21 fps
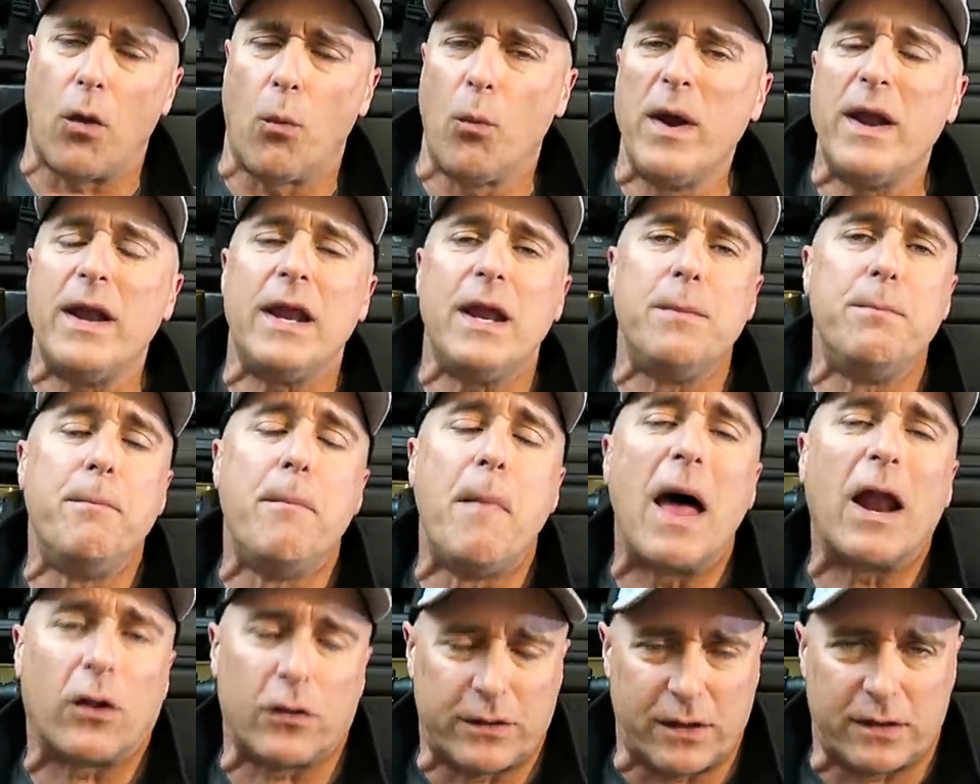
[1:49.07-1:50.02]
we need
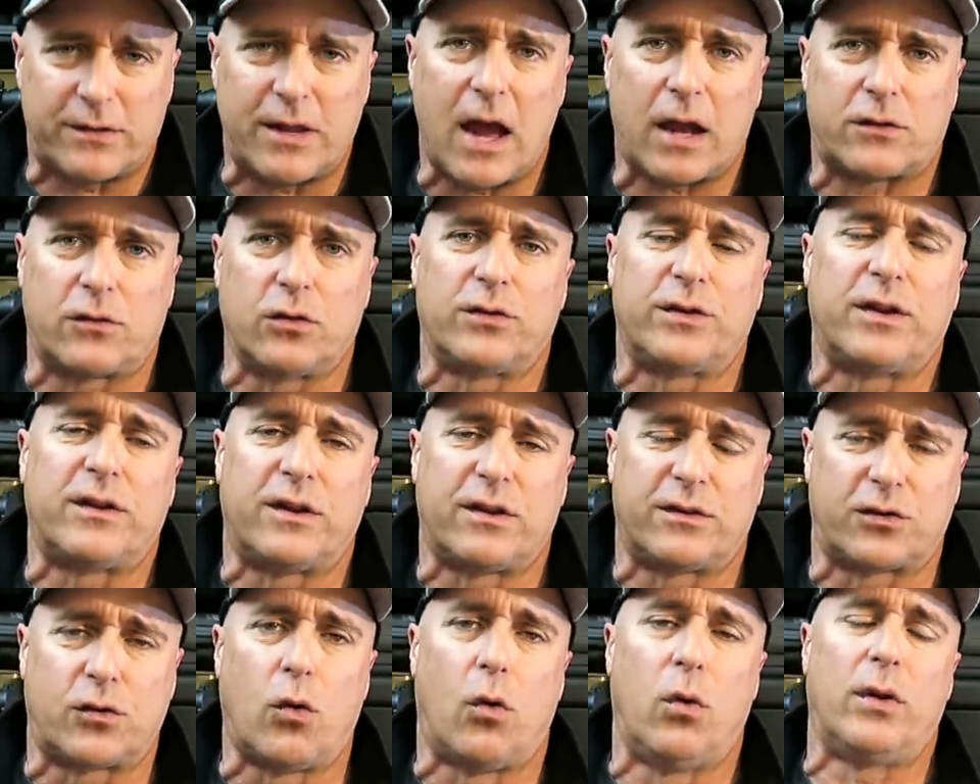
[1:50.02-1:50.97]
metal detectors at
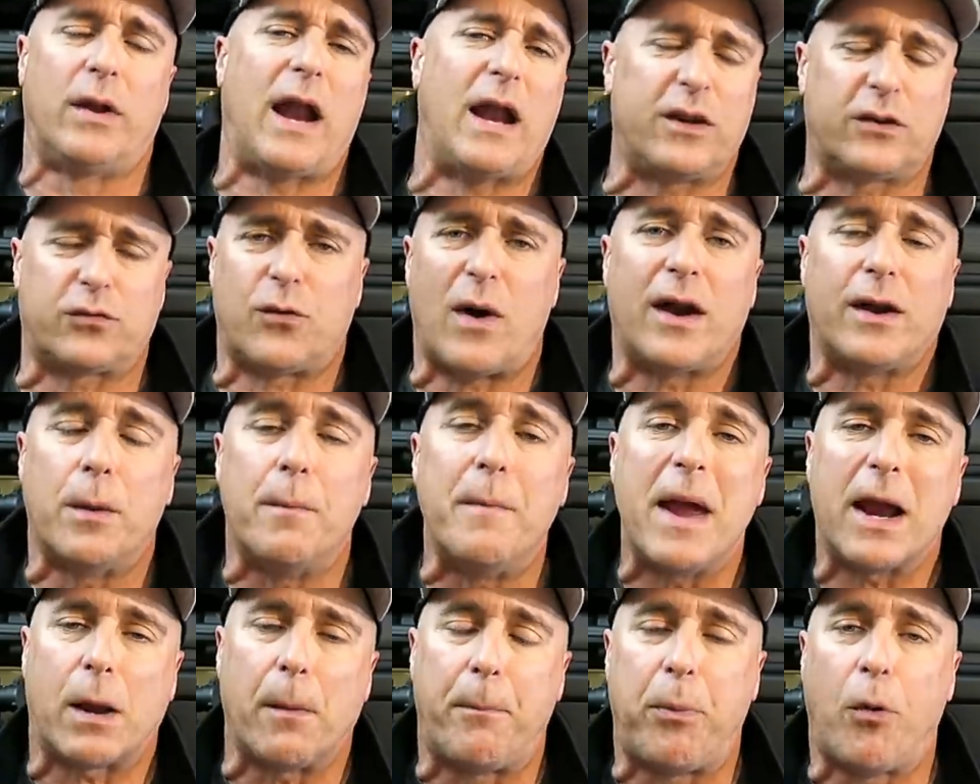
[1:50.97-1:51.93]
the school, and I just wanted to
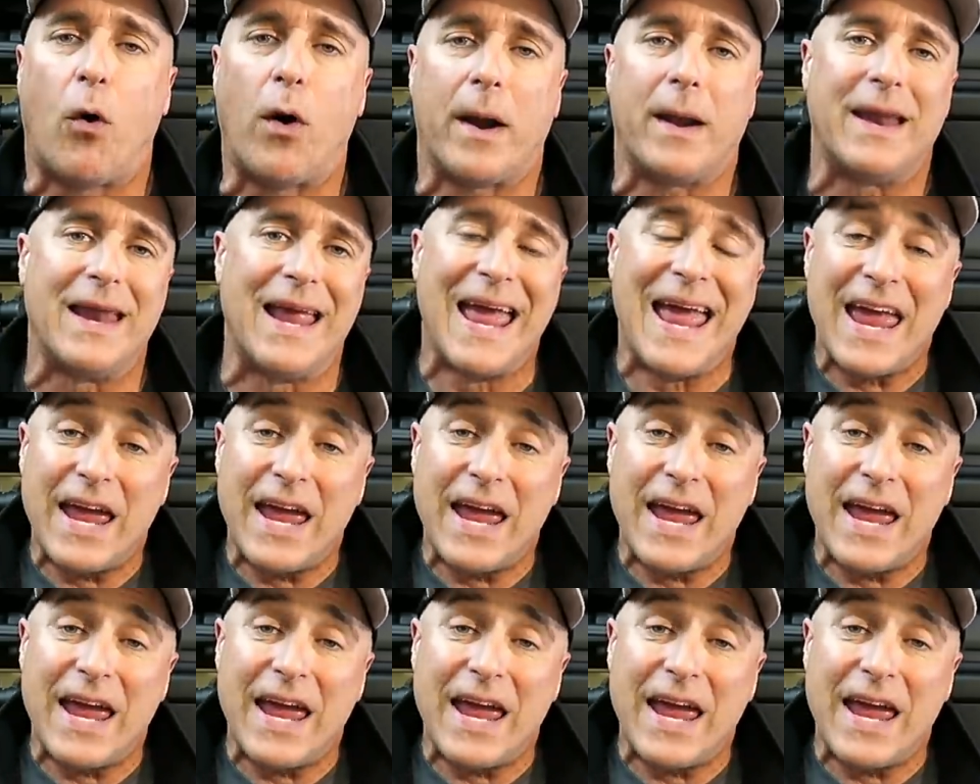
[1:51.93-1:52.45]
make a point.